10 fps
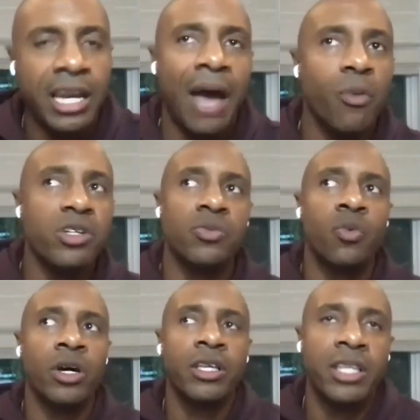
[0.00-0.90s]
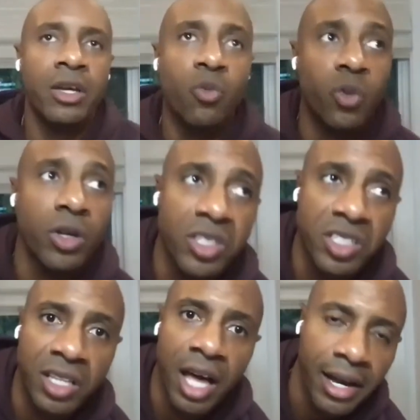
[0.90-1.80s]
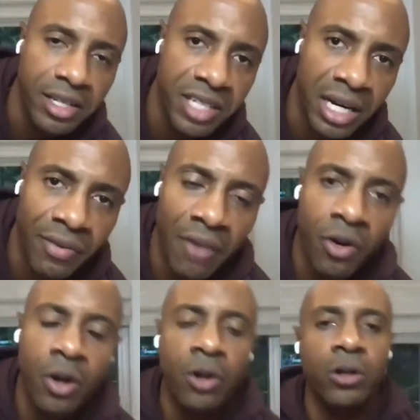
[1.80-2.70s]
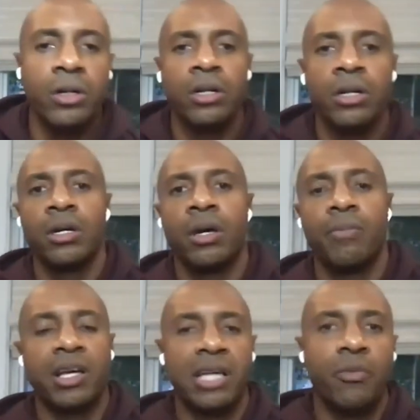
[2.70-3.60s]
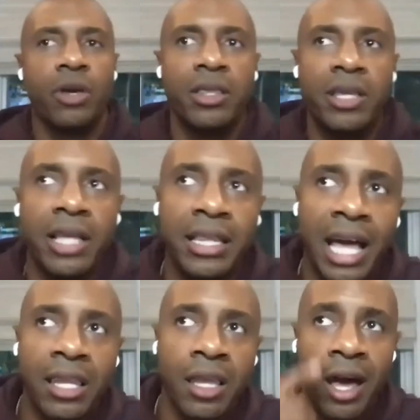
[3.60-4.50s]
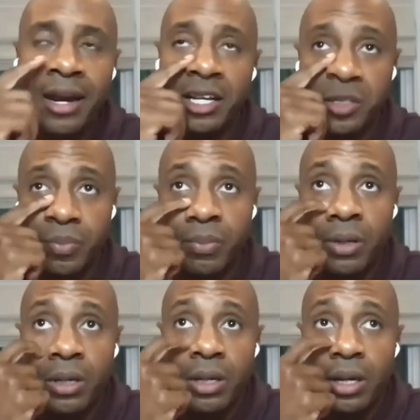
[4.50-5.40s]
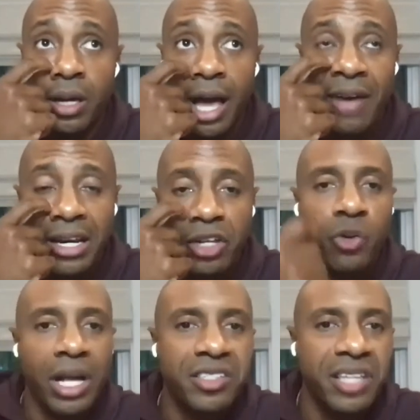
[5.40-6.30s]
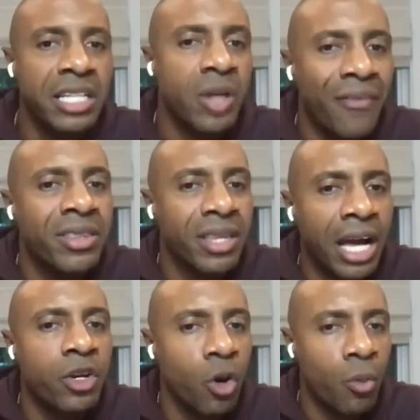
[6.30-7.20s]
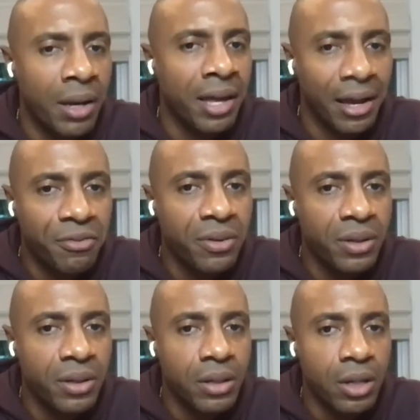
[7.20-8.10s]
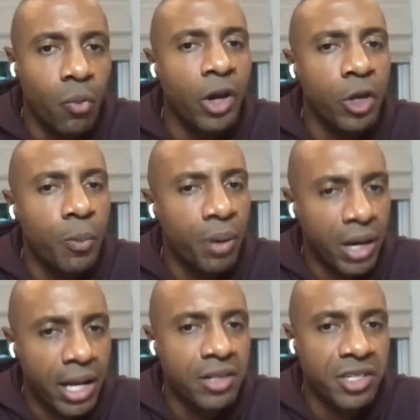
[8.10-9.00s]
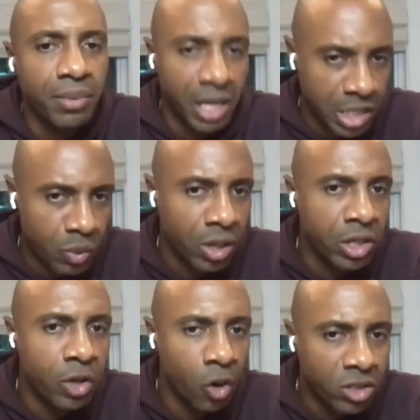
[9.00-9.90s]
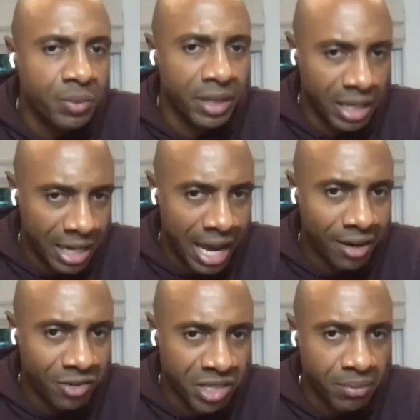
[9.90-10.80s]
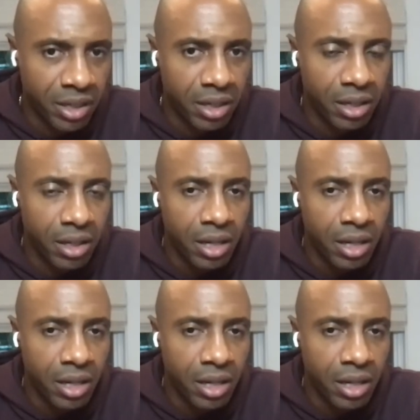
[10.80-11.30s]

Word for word: And that was one of the realest lines that I've ever heard because I really think that that line has, I've had to translate it to everything I do in my life. What you put in something is what you ultimately get out of something.